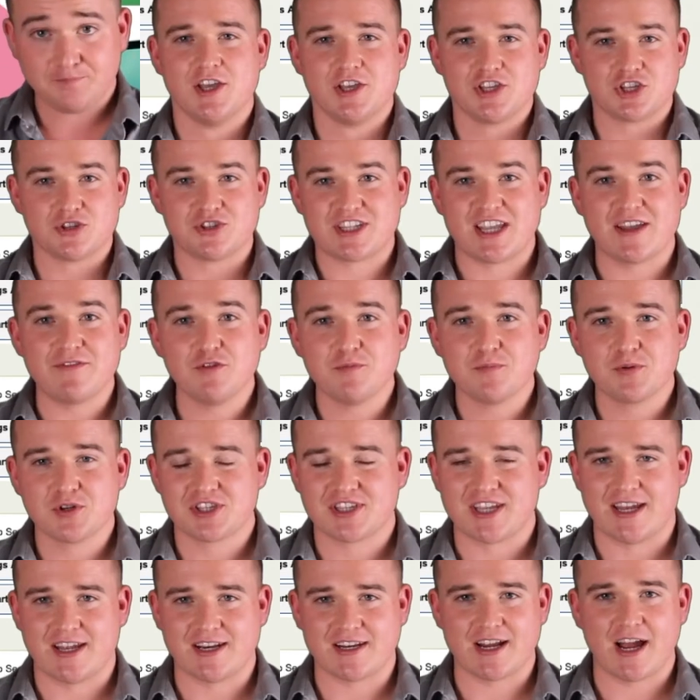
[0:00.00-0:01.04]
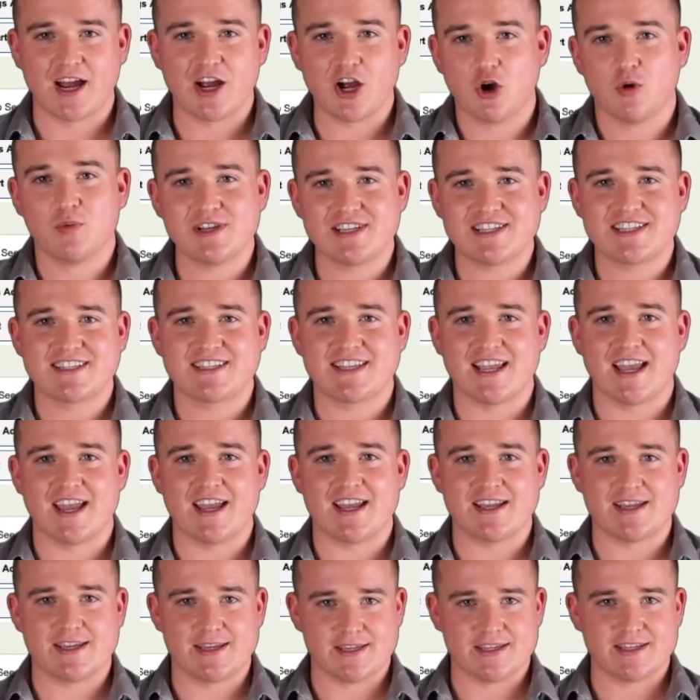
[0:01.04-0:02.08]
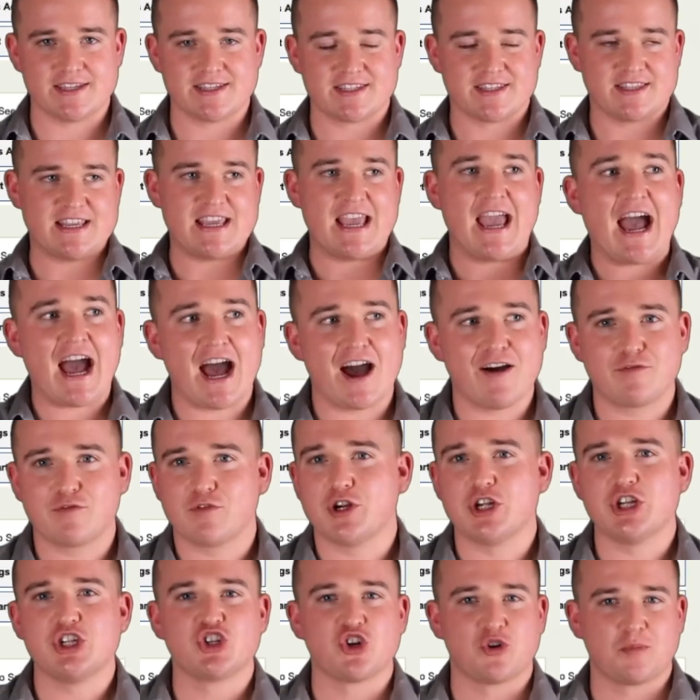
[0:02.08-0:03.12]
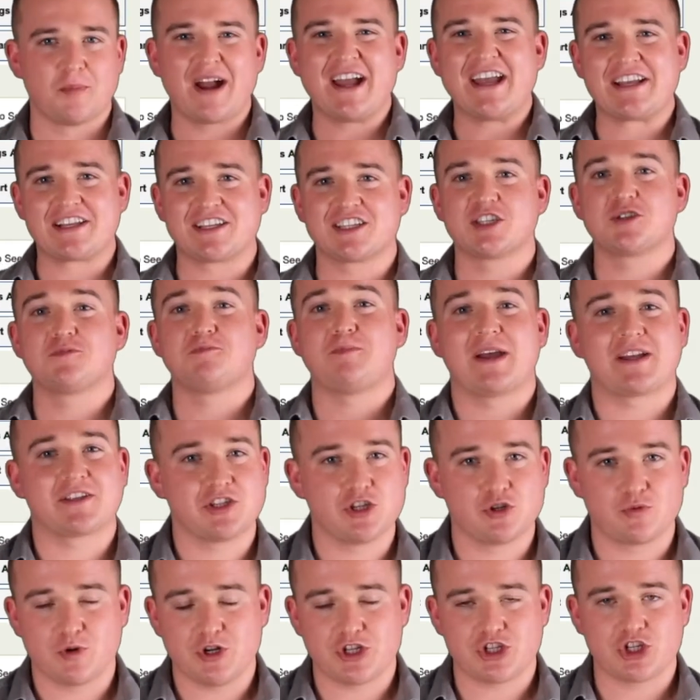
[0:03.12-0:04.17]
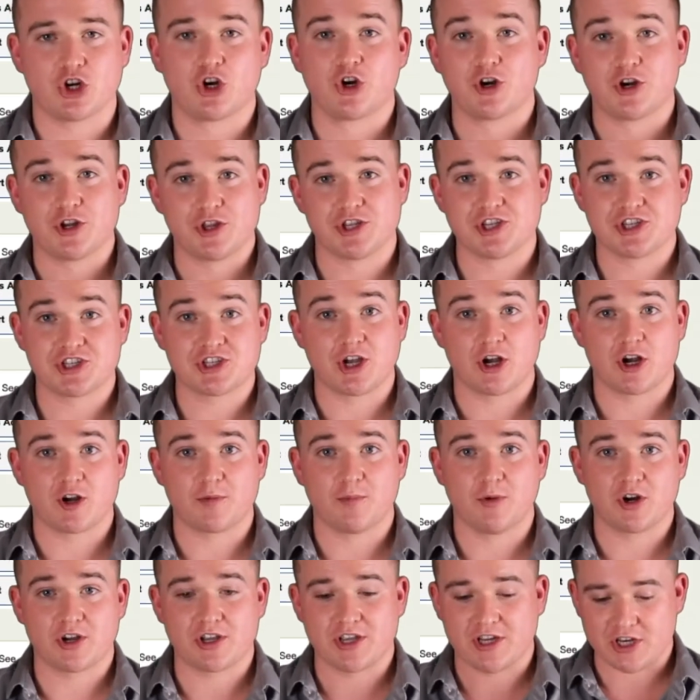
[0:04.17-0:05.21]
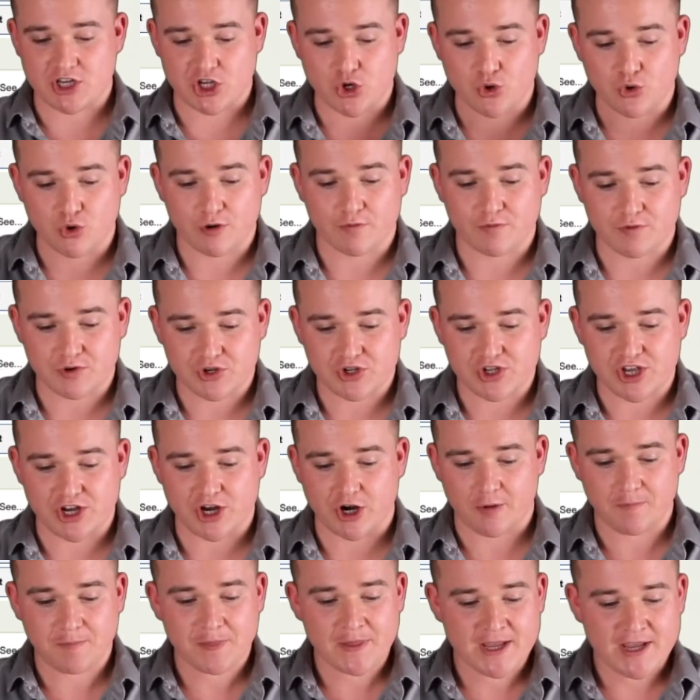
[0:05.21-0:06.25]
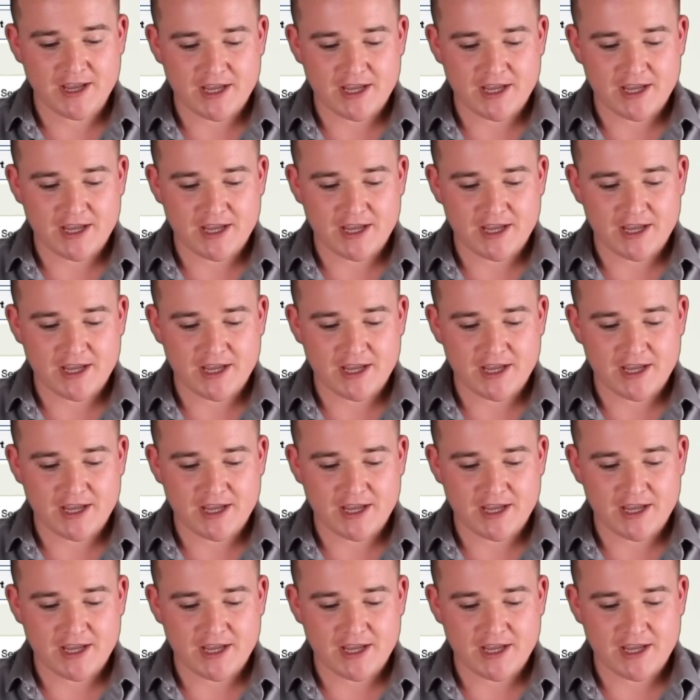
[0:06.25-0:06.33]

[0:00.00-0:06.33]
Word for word: So seven percent, I always say, is the average or my expected return in the stock market year over year.